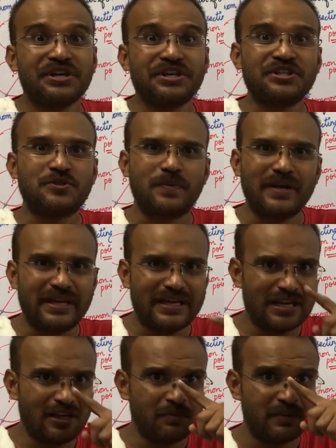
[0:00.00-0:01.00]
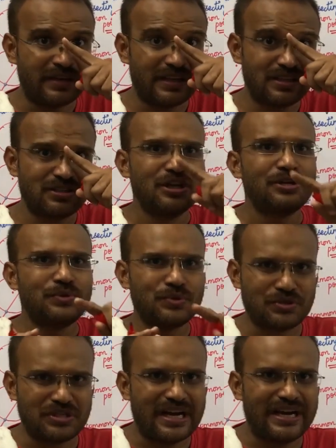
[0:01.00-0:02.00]
In spherical mirrors, you
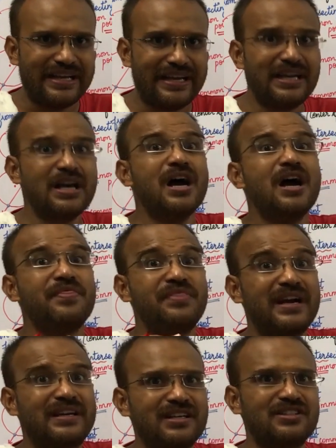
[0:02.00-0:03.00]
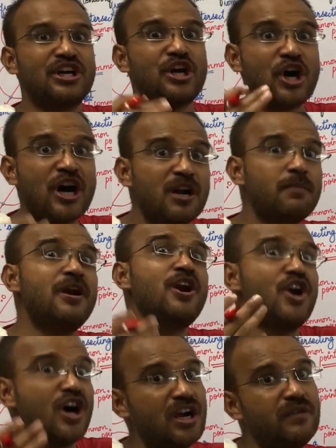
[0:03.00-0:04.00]
studied that the
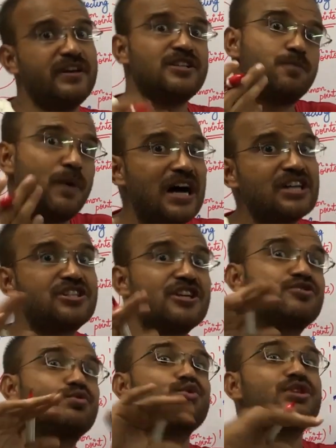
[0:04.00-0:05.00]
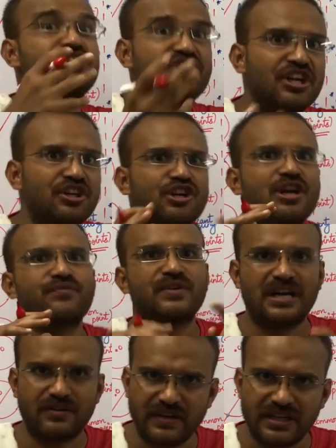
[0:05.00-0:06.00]
normal always passes through the center of
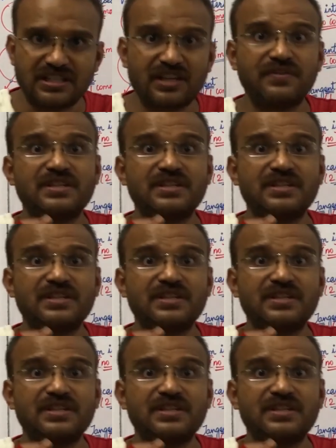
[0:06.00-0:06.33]
curvature,